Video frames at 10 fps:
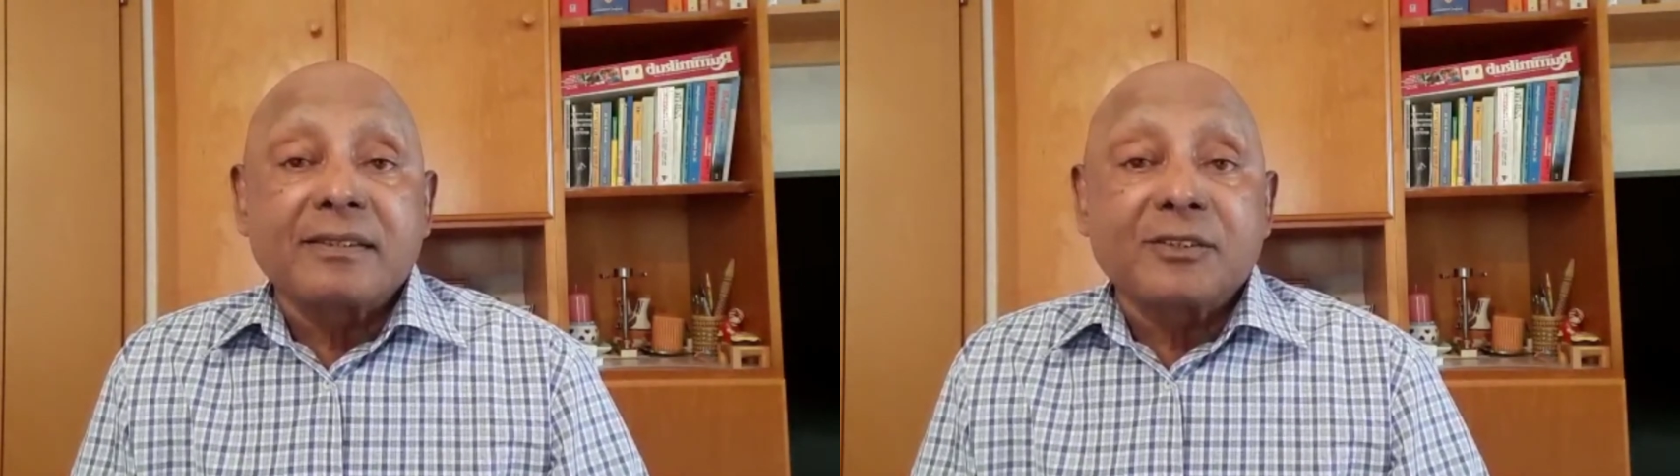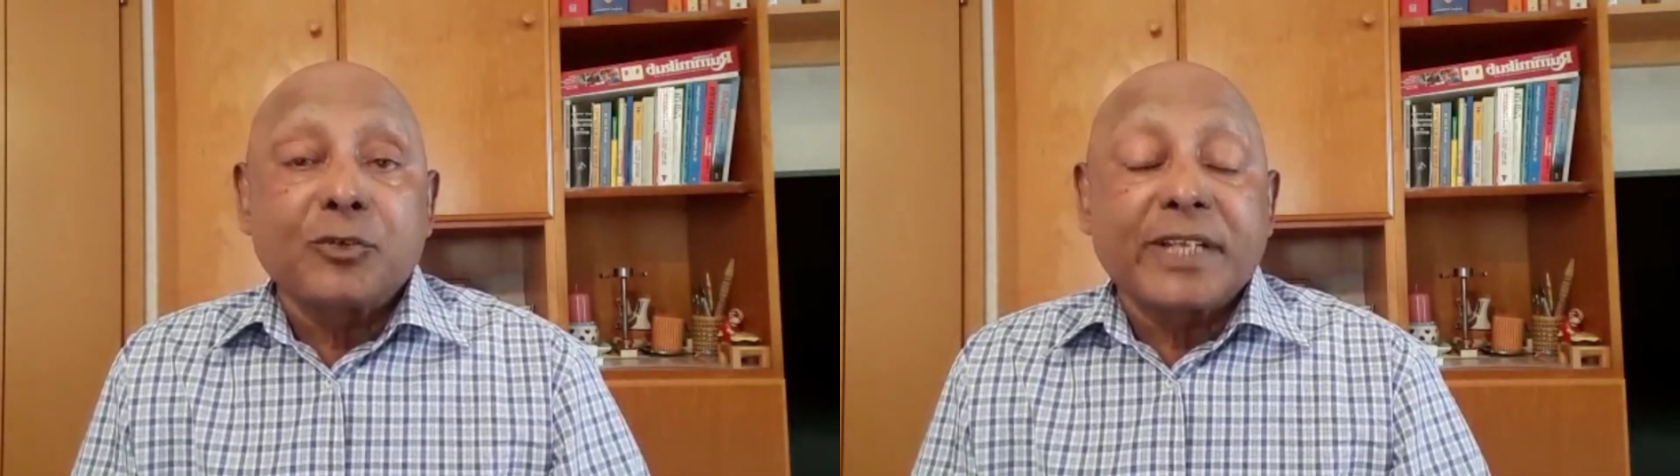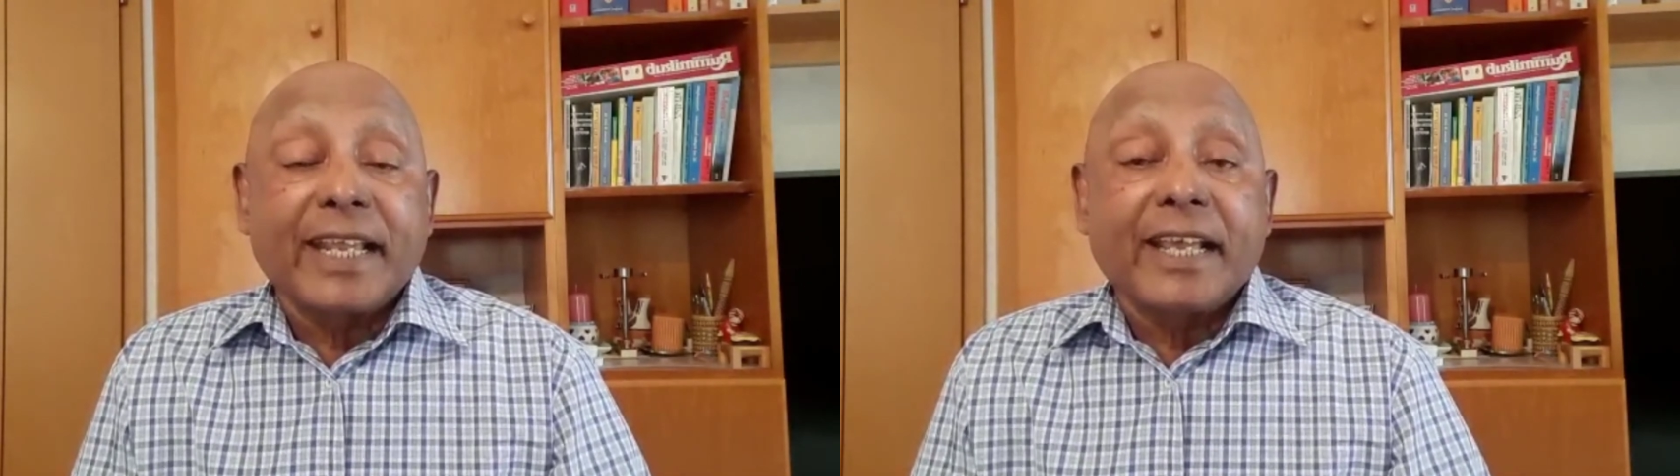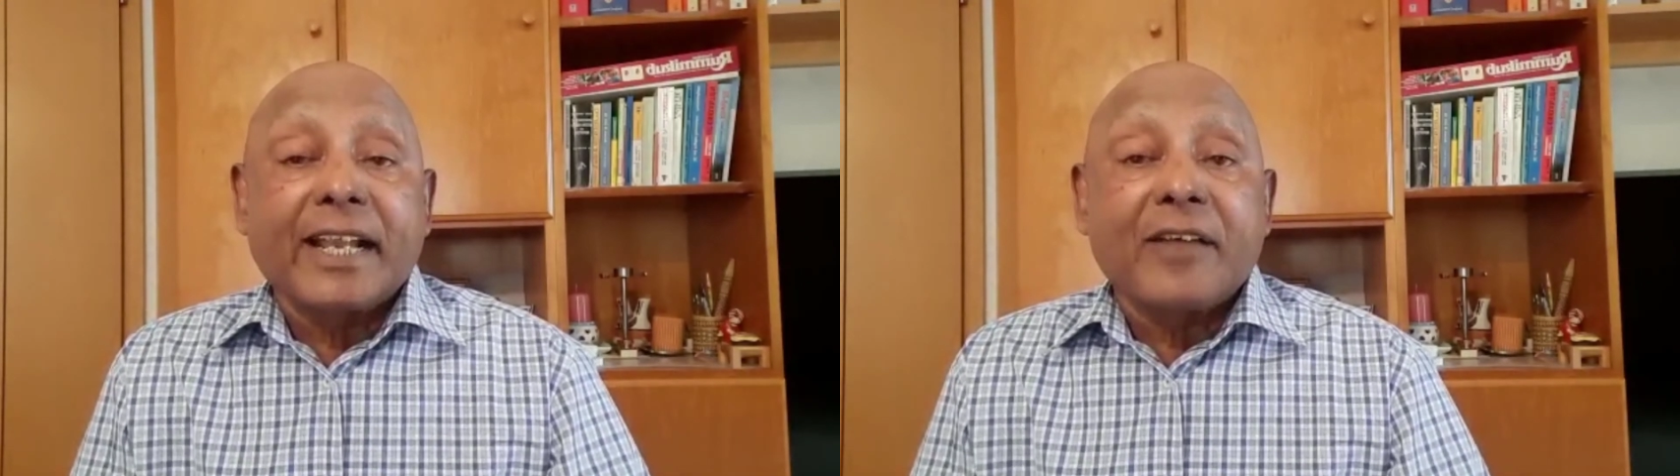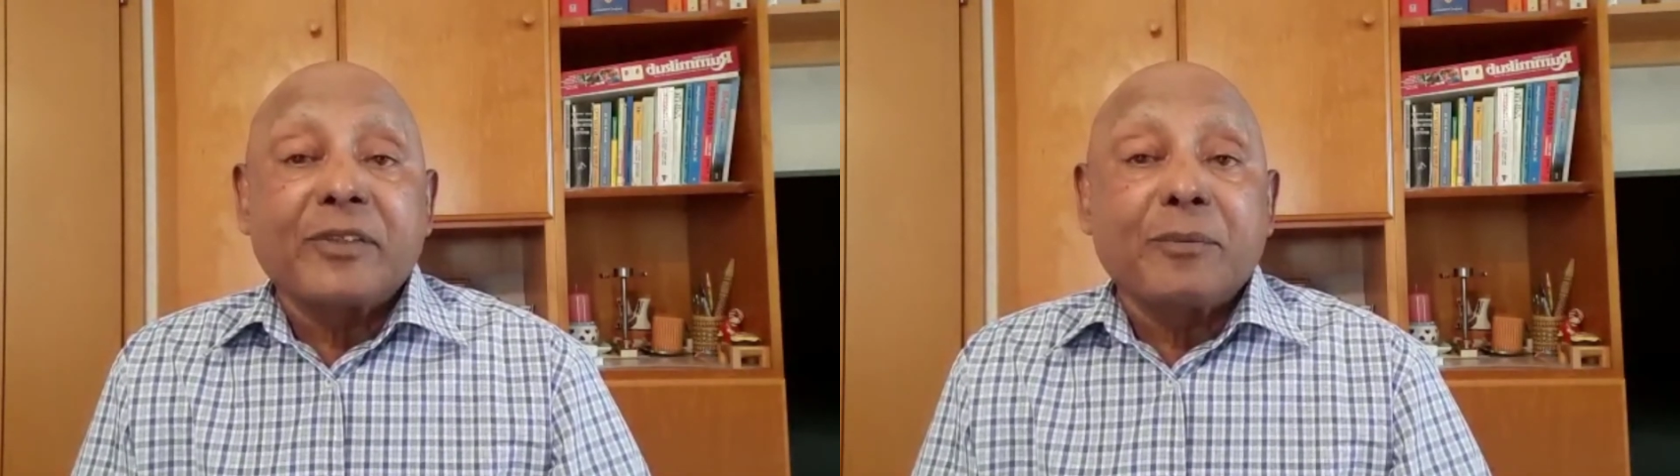to take care
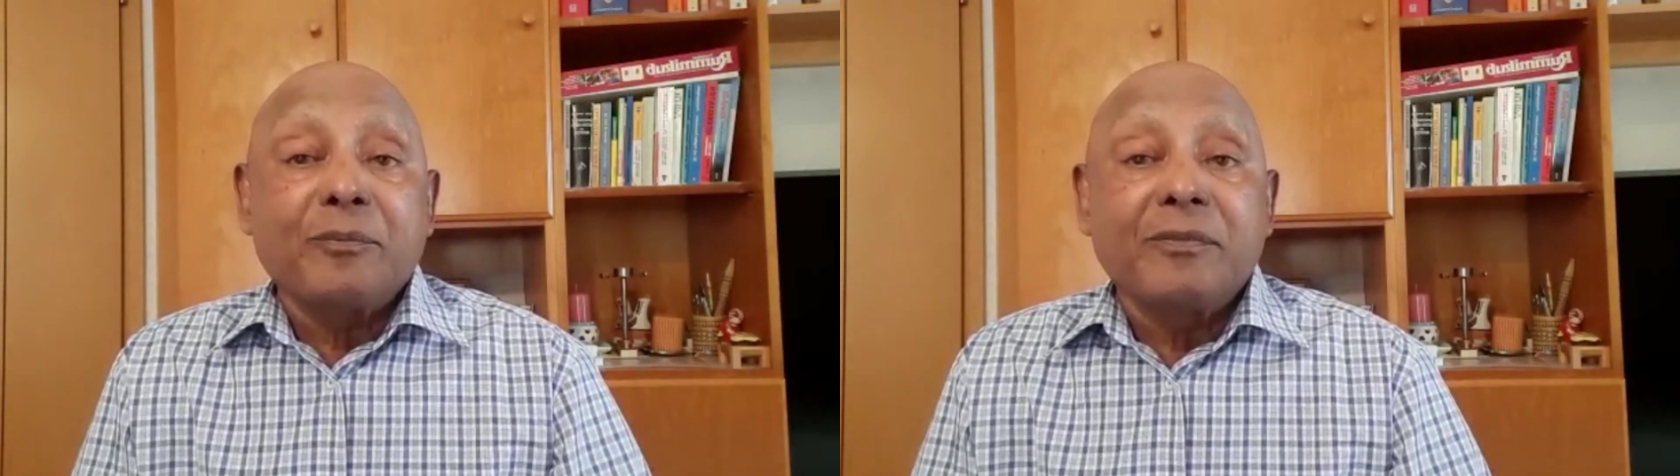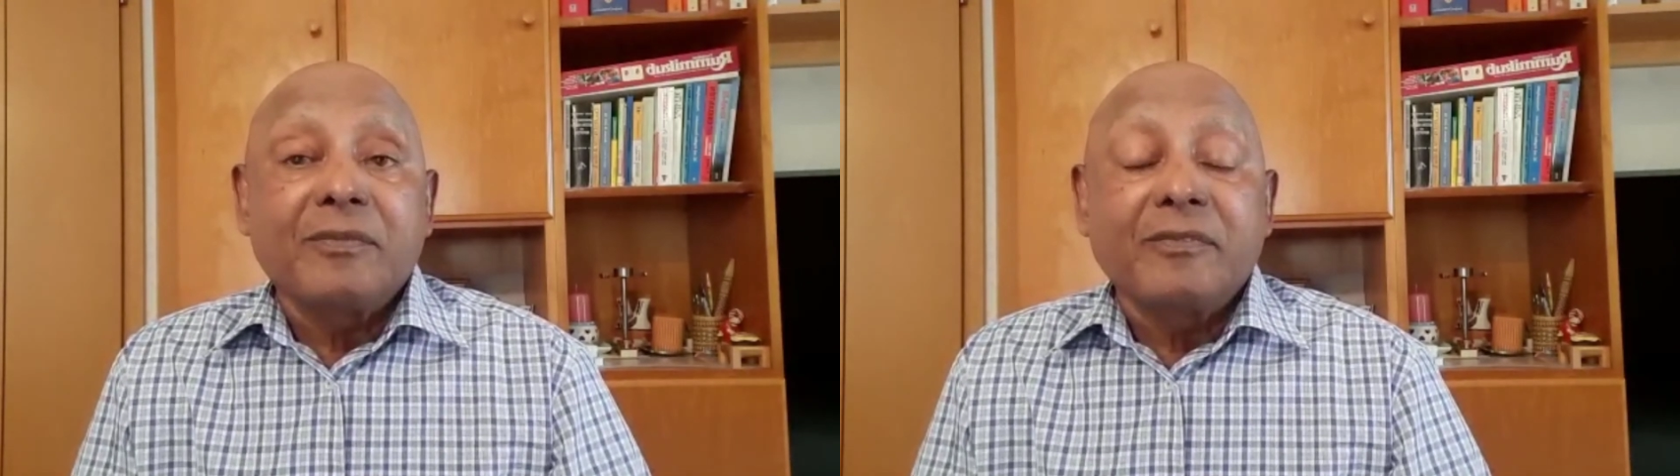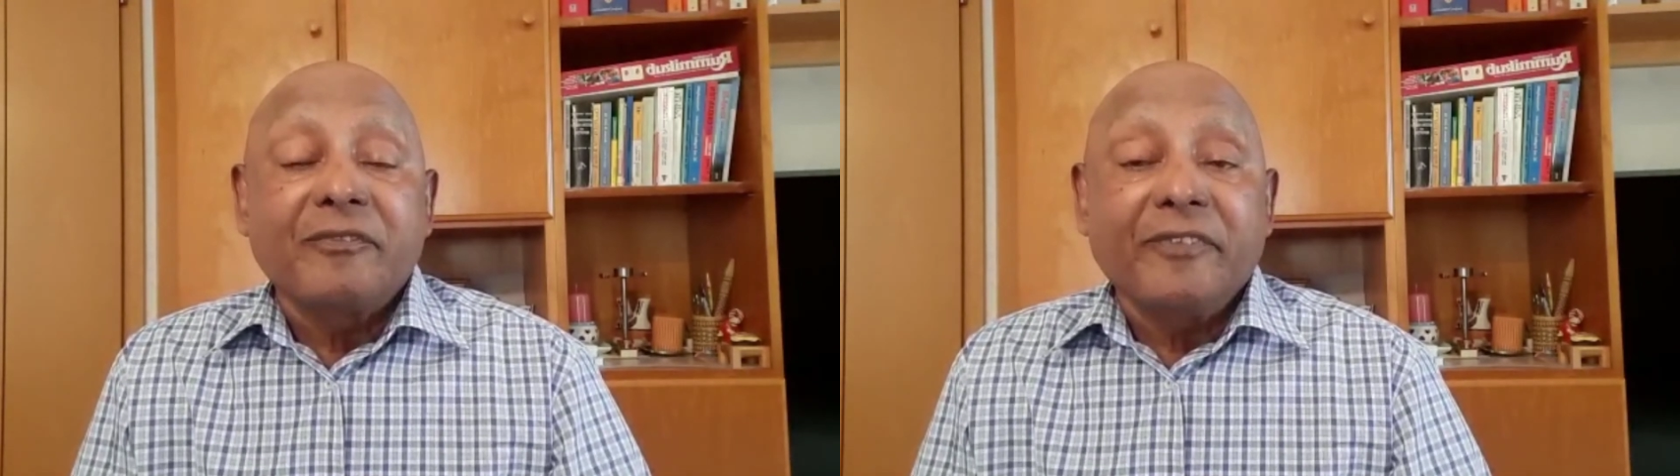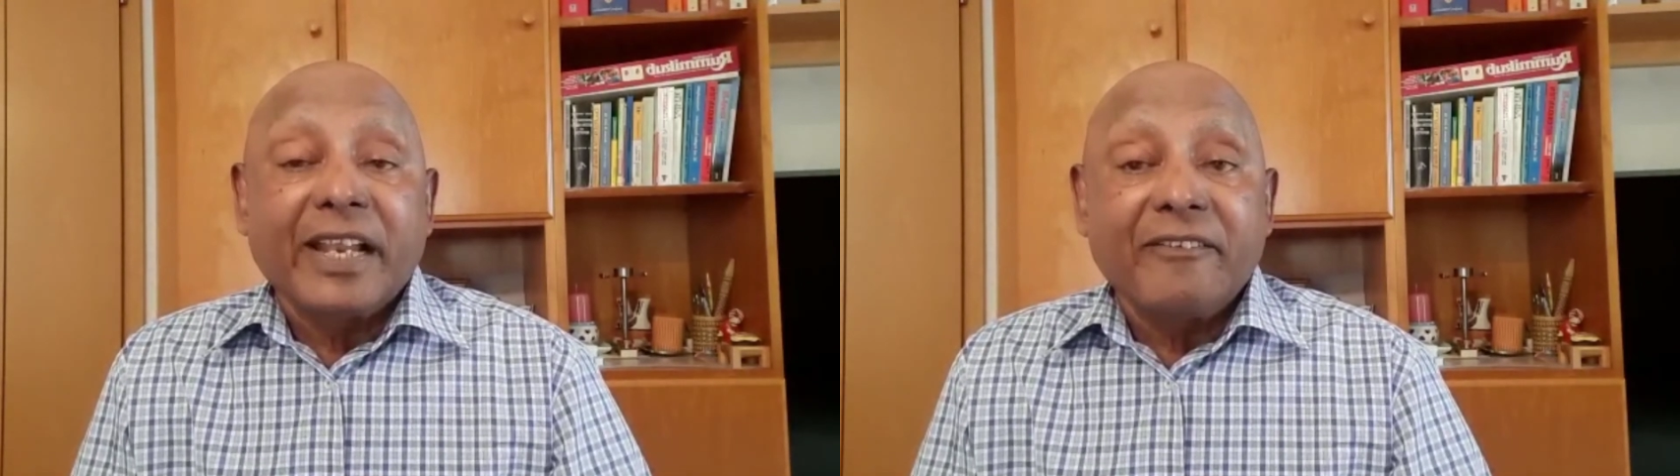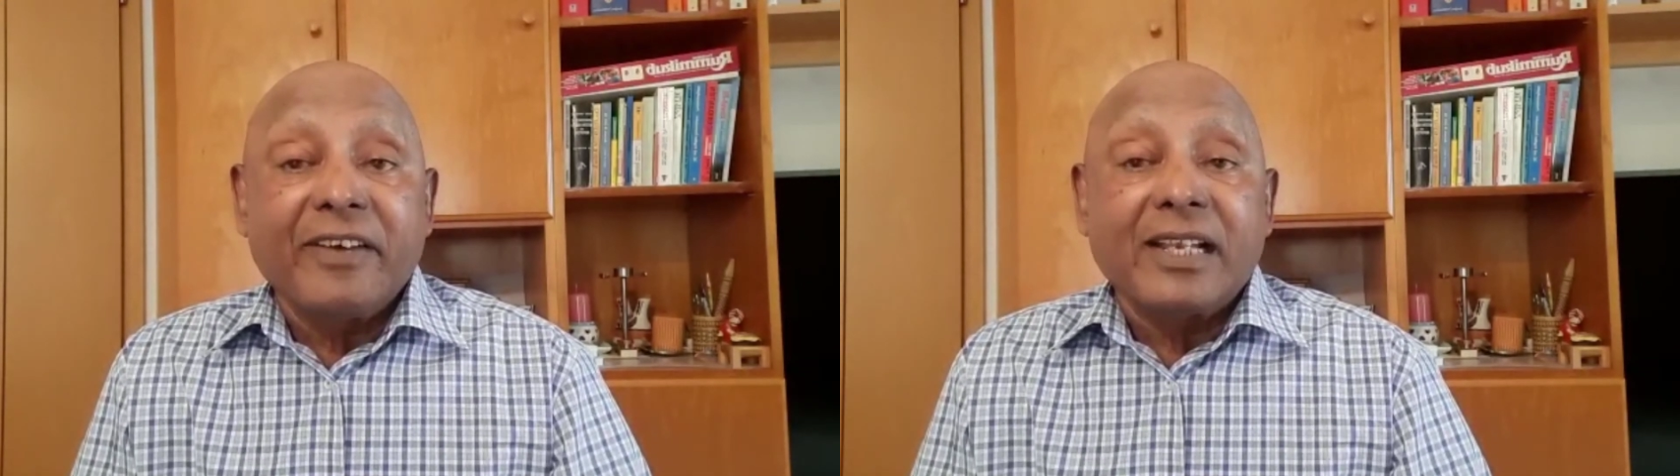of them
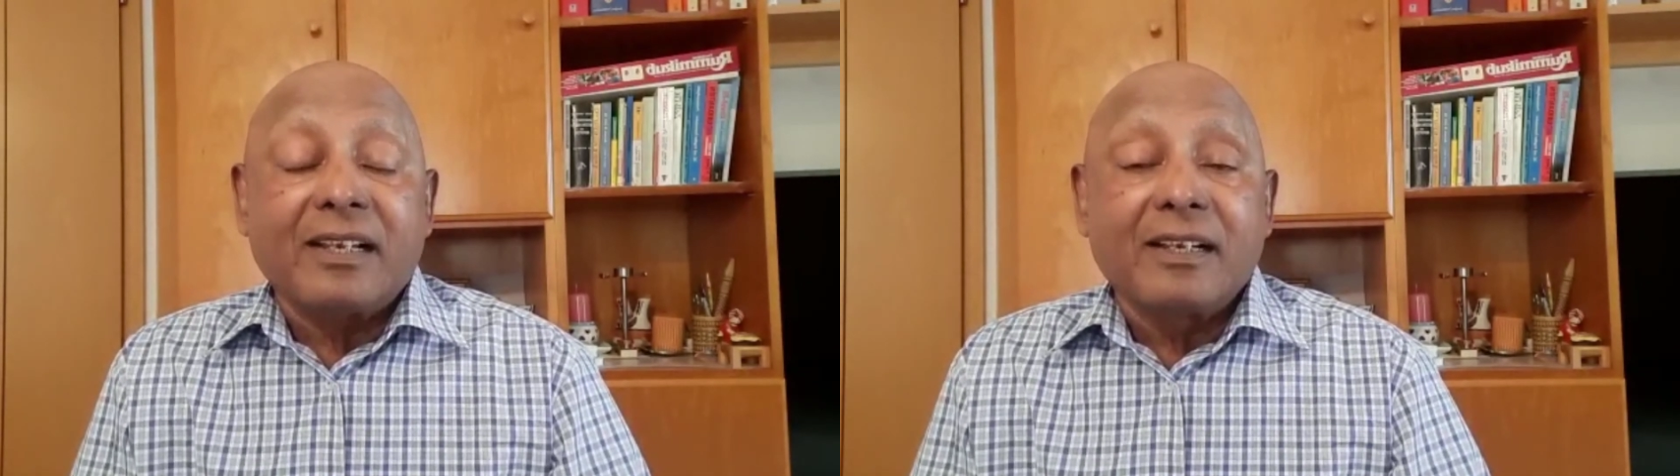very well.